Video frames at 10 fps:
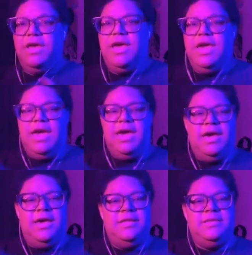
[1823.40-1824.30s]

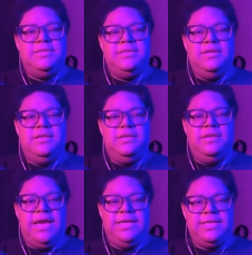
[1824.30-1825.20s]
And
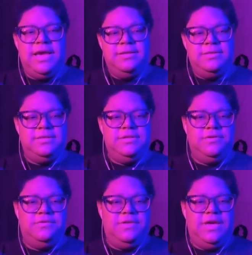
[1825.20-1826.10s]
Nate tends to do
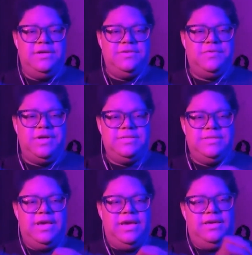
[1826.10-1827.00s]
things where it's
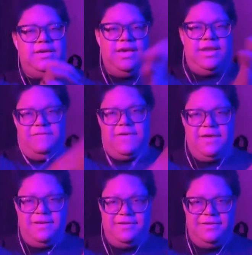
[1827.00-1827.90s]
like an
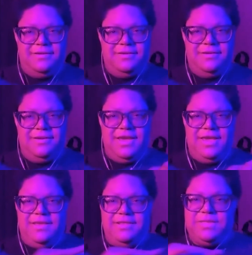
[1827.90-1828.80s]
event and
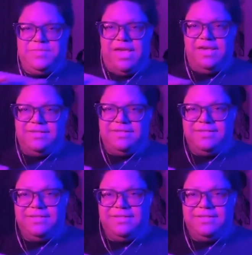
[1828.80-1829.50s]
then space